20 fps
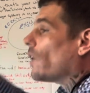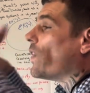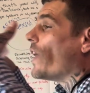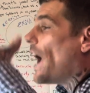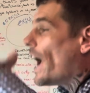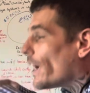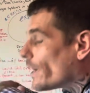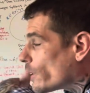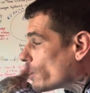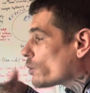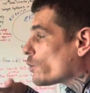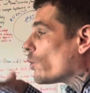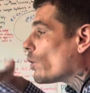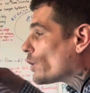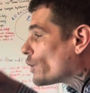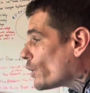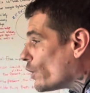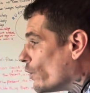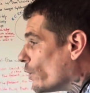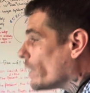That is your
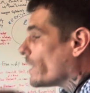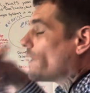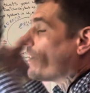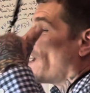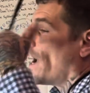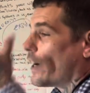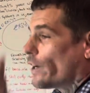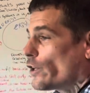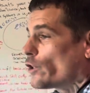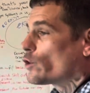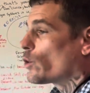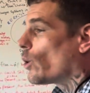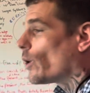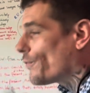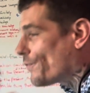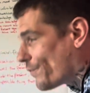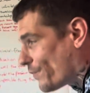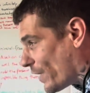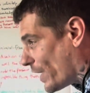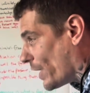duty. That is your
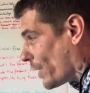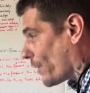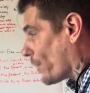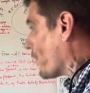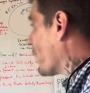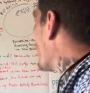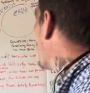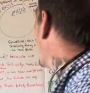fear.